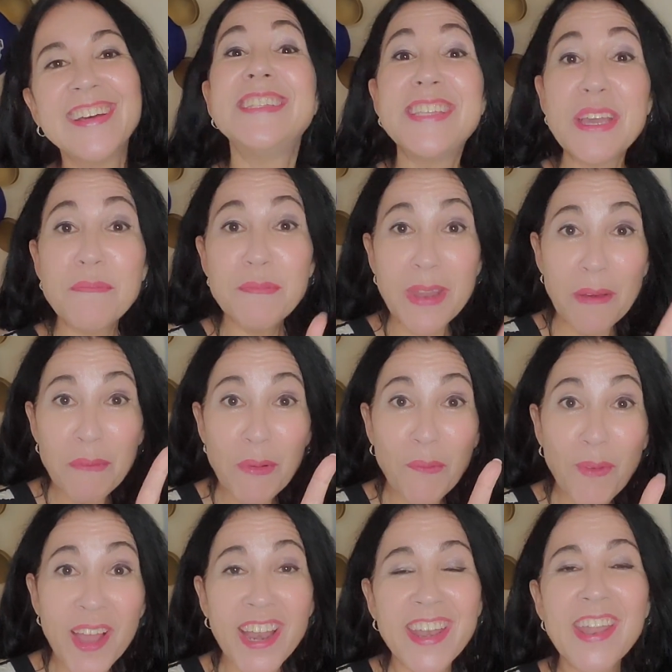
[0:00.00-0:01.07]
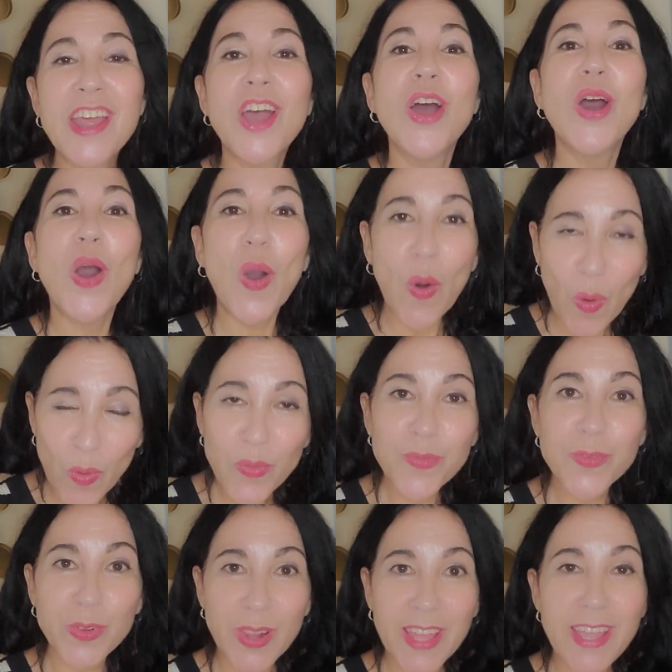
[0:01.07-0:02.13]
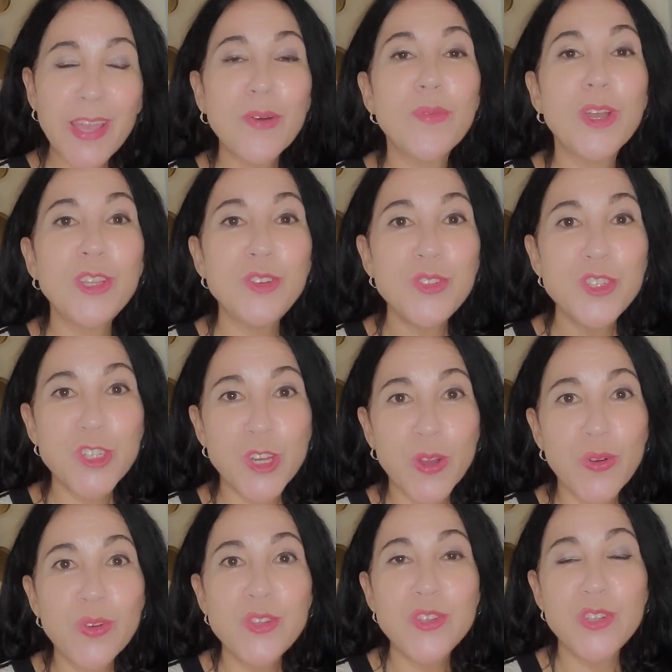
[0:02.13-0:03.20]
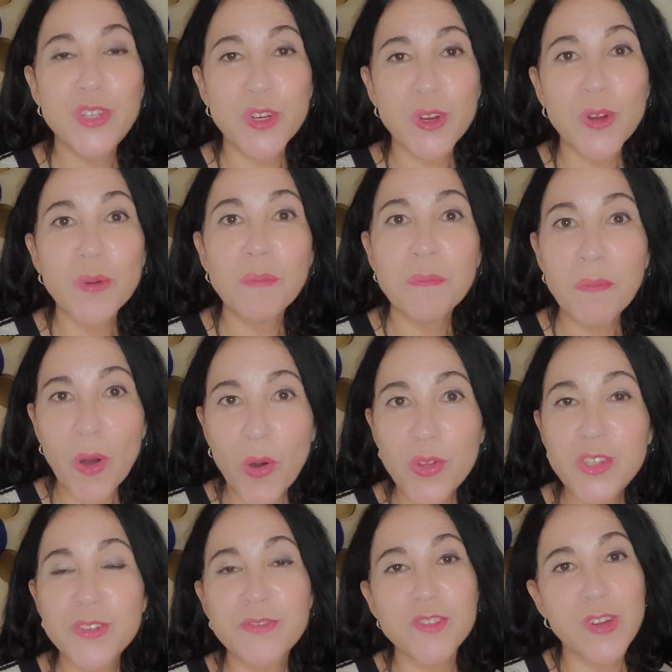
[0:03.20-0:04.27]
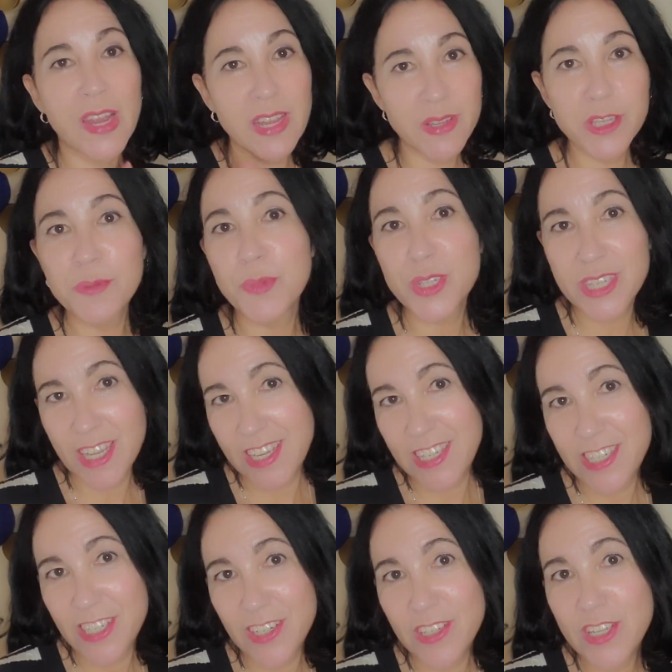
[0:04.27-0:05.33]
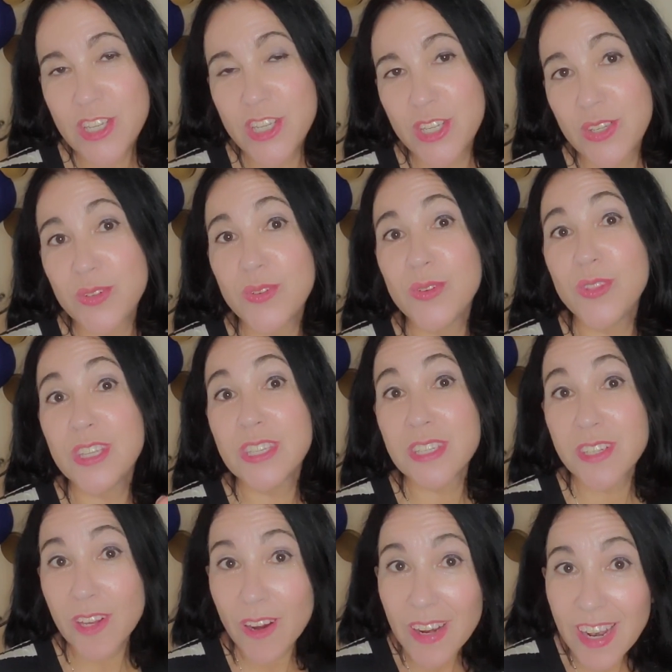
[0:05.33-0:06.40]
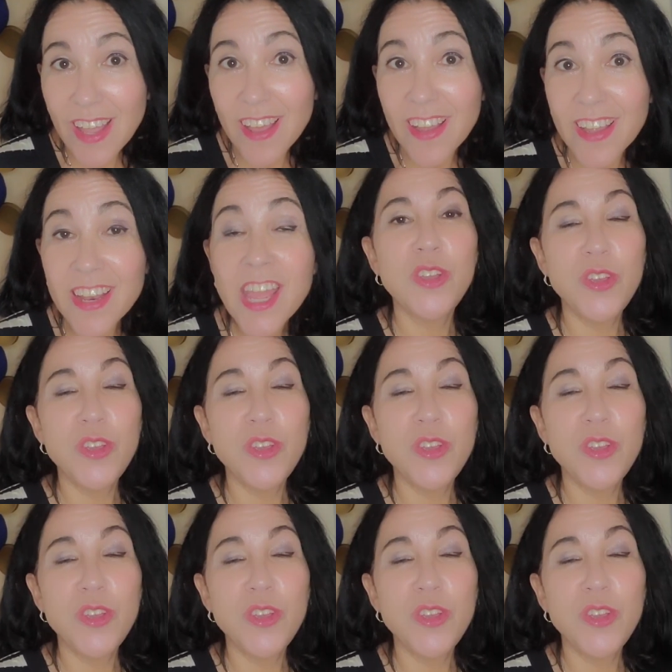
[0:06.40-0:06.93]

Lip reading: Tip number one, hopefully when you chose your modes of transportation to the start line,